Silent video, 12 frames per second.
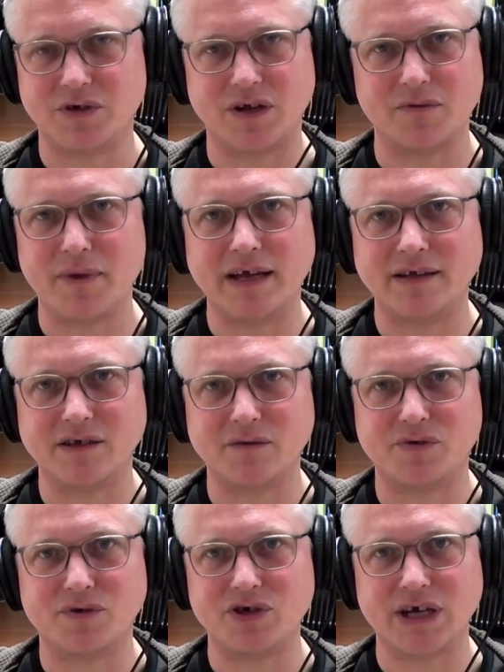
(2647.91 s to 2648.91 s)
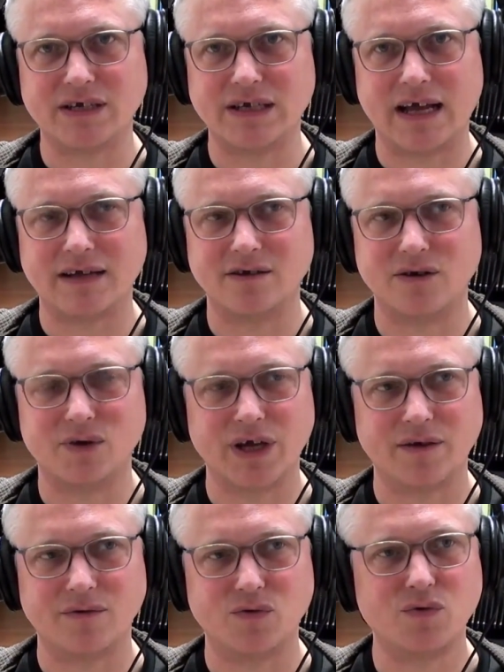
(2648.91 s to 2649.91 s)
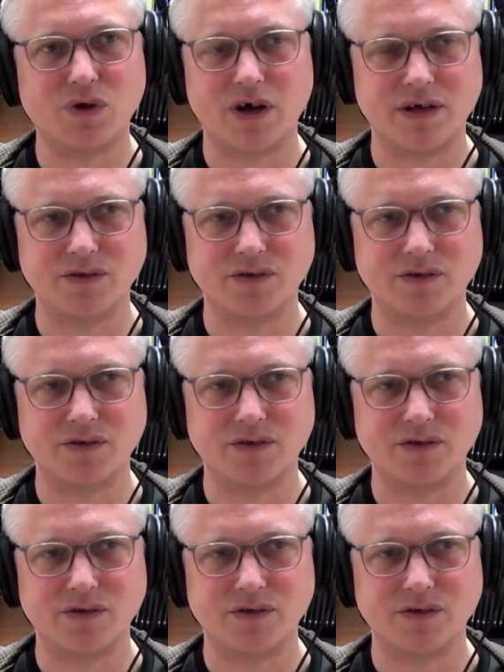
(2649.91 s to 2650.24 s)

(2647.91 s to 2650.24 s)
cataloguing all kinds of walks of life,